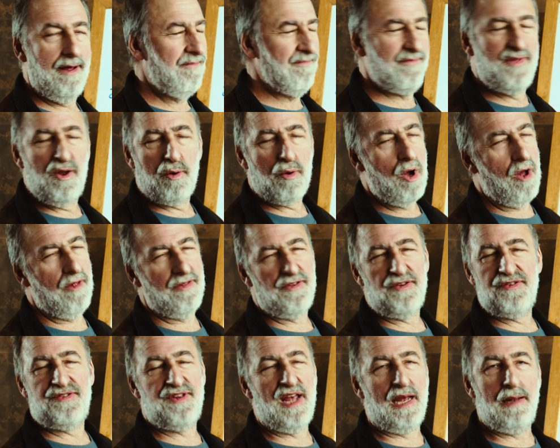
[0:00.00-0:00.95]
They're all the
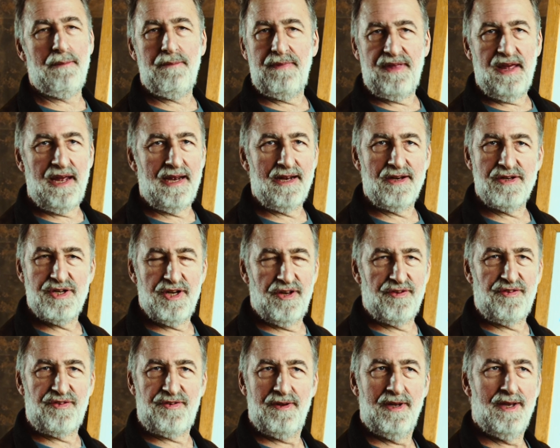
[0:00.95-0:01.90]
same thing,
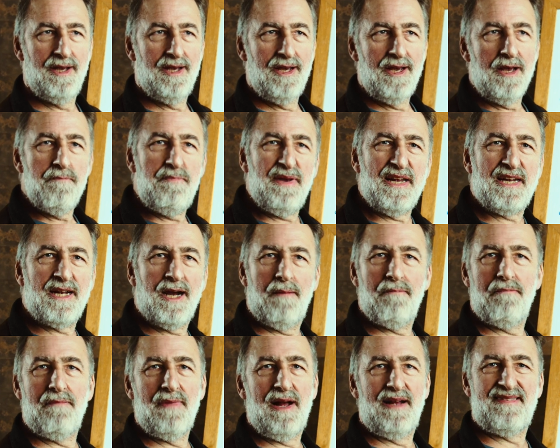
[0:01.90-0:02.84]
just
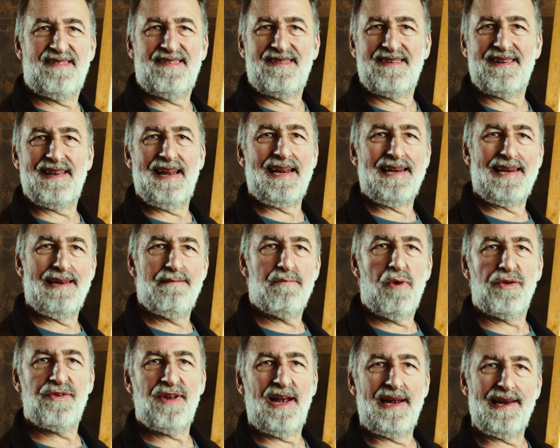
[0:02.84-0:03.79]
become slightly
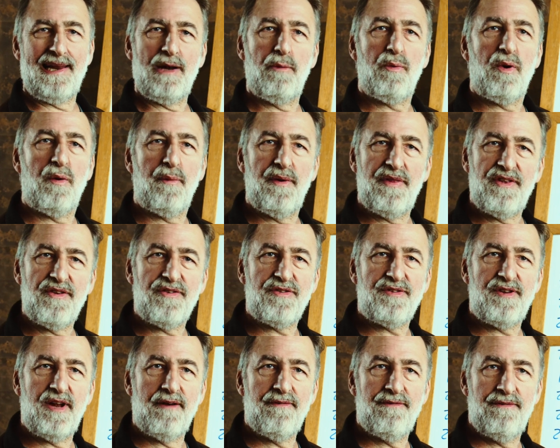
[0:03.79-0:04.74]
multilingual with this
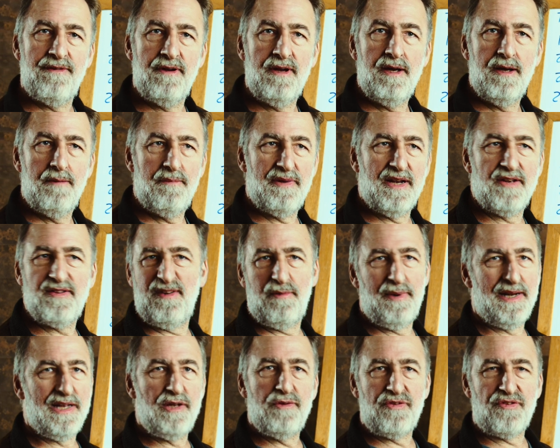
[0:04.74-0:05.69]
stuff because
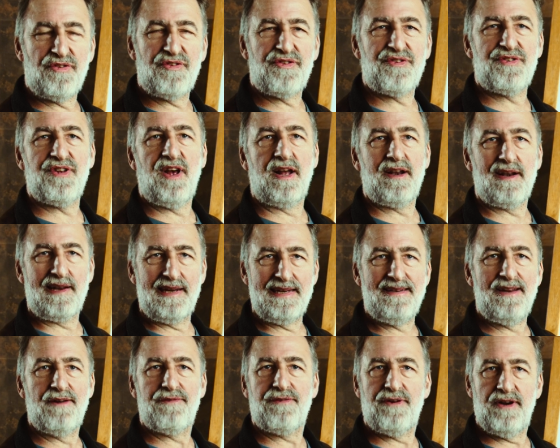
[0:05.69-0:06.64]
everybody uses subtly
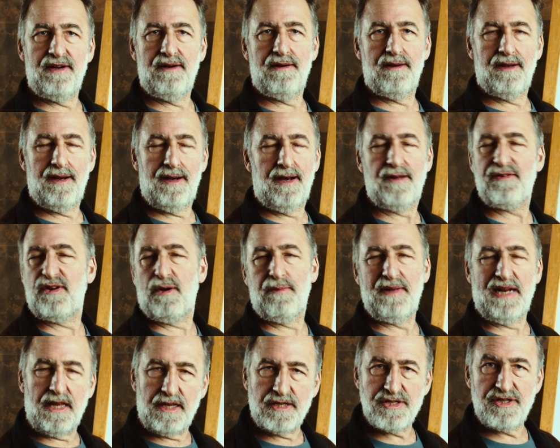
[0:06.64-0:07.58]
different
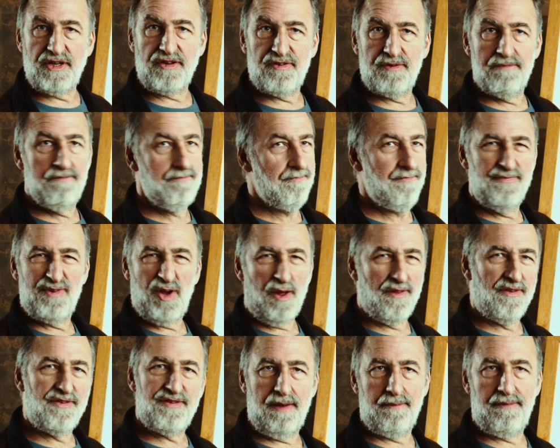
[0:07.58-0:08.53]
terminologies. It's all
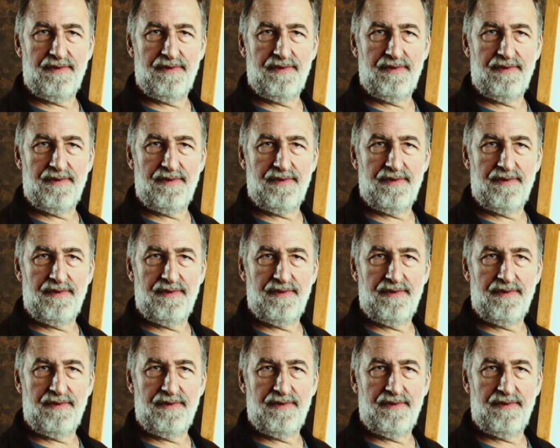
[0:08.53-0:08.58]
the same